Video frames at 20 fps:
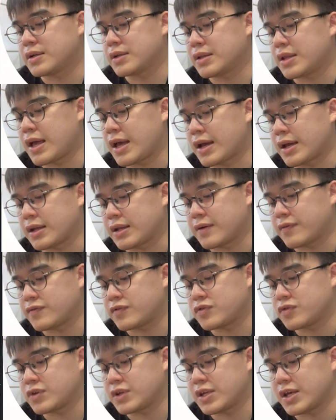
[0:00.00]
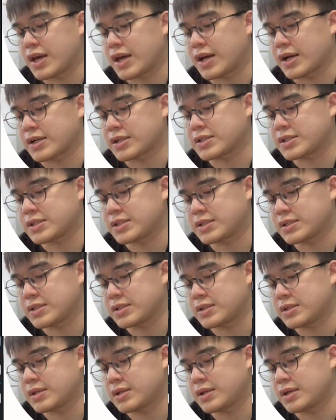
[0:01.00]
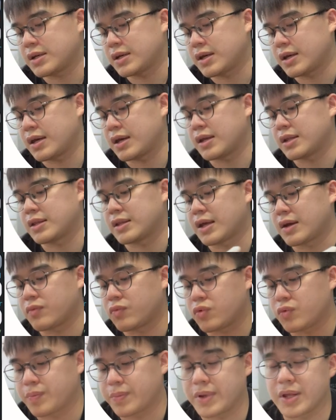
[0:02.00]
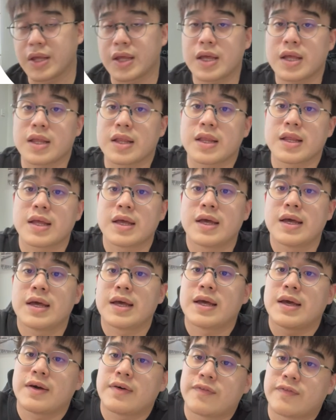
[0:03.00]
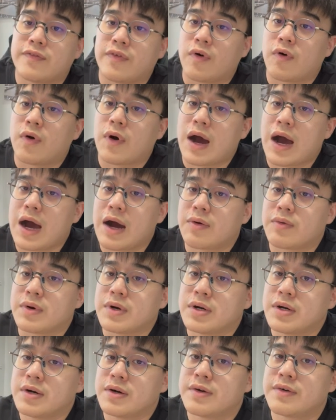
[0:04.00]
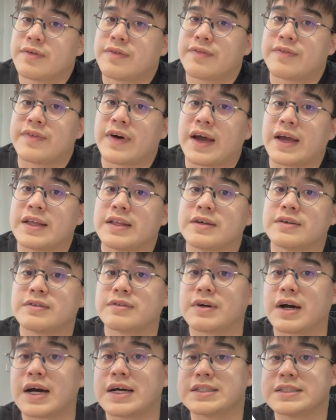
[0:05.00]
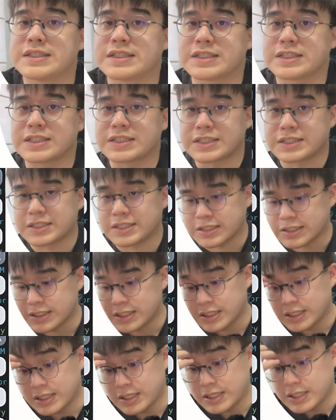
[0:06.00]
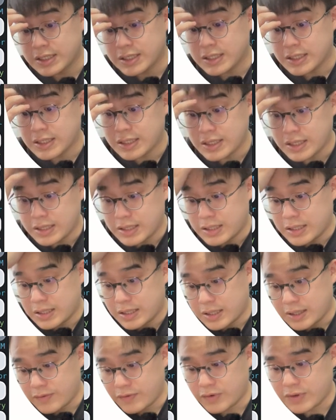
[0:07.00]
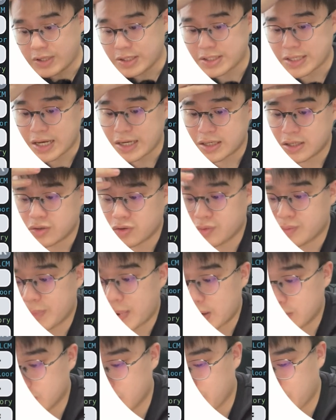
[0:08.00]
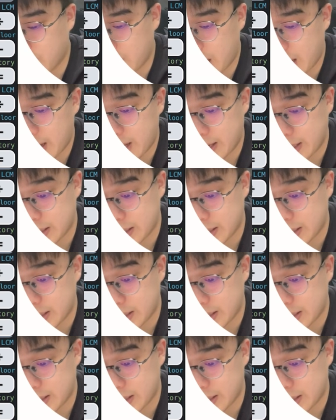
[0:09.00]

negative 3x. And that will be it for our final answer. Okay, if you decided to multiply